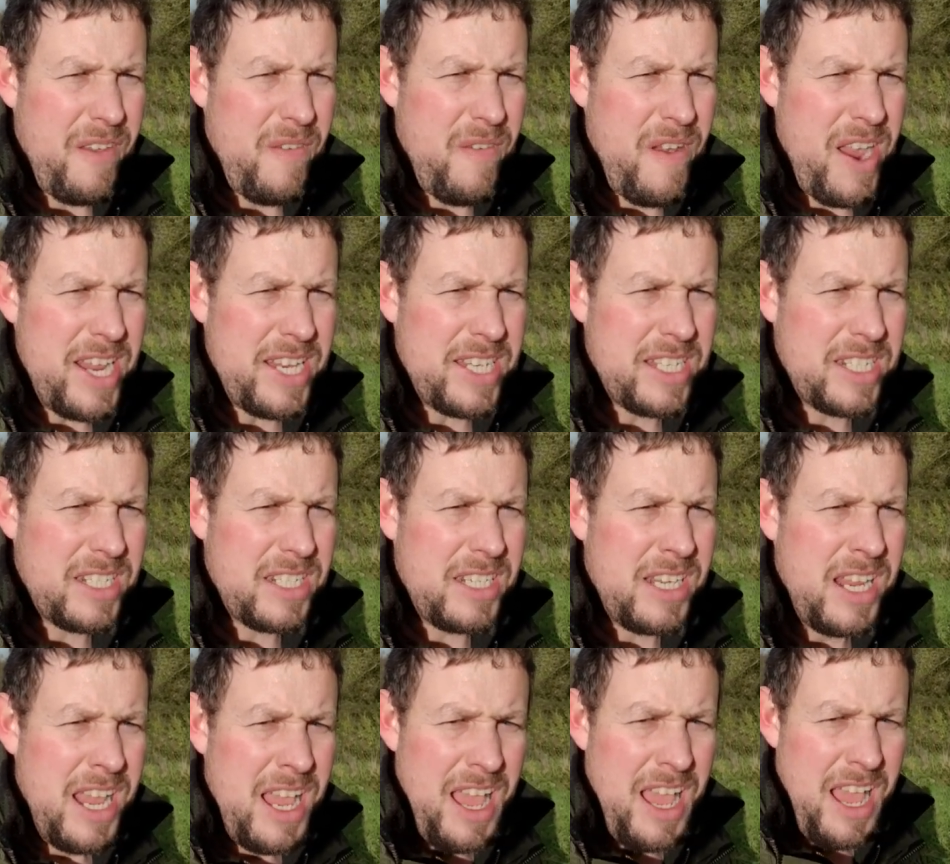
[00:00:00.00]

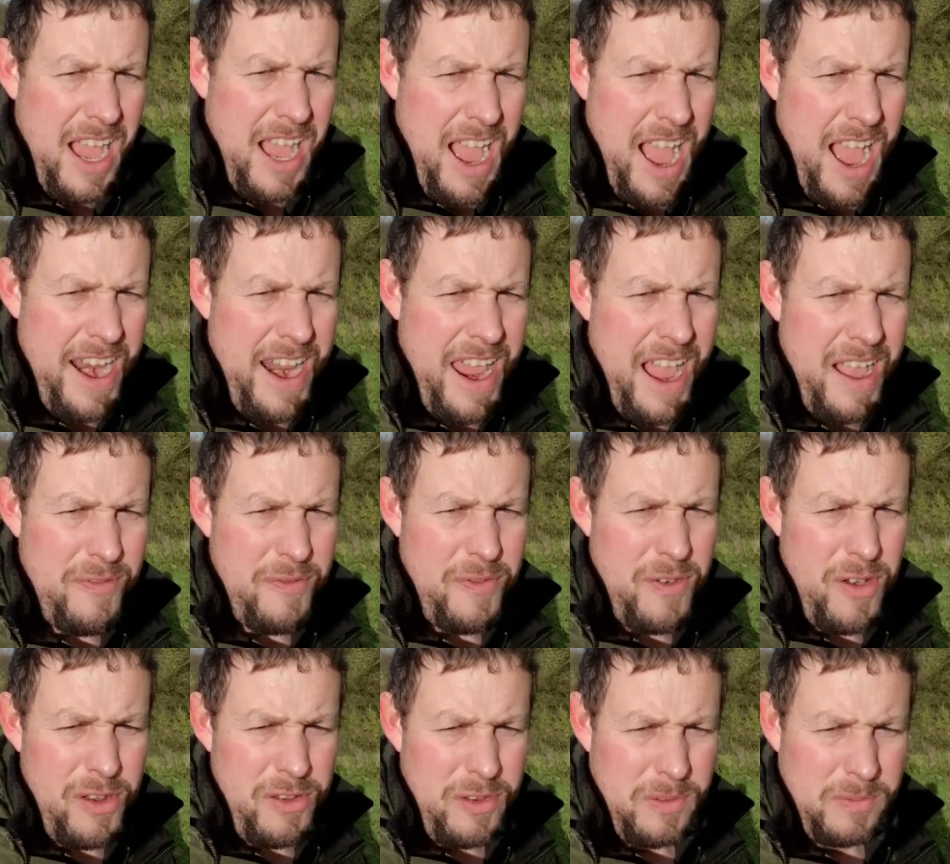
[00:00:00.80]
risks, and have
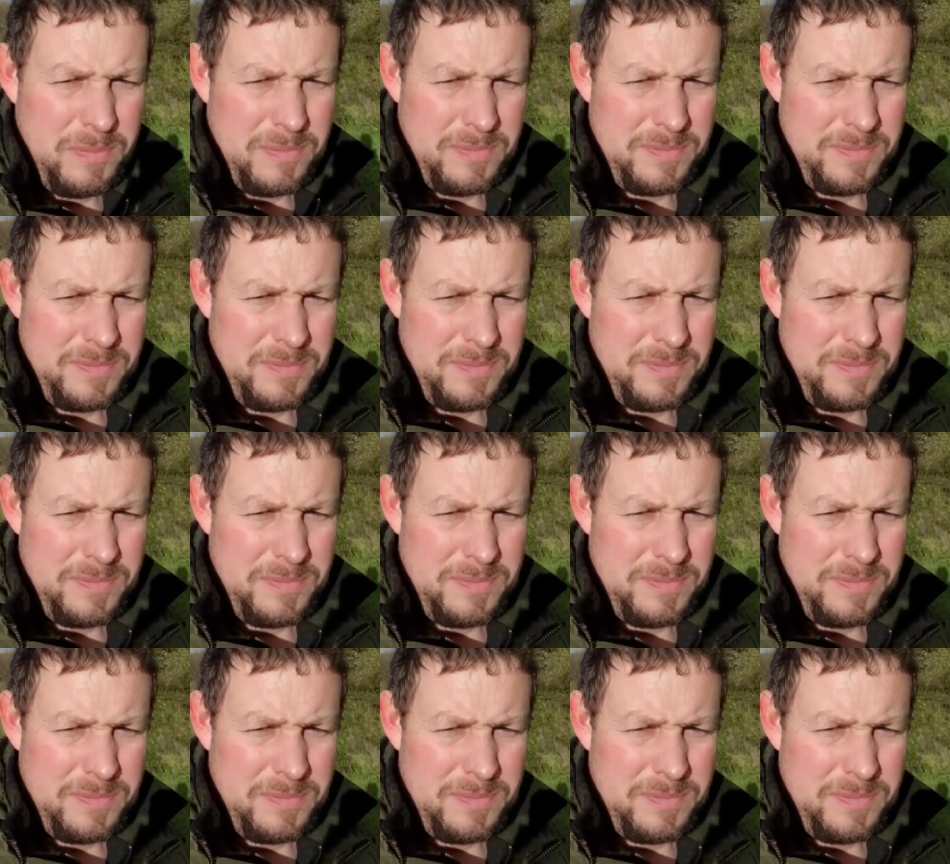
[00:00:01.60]
fun.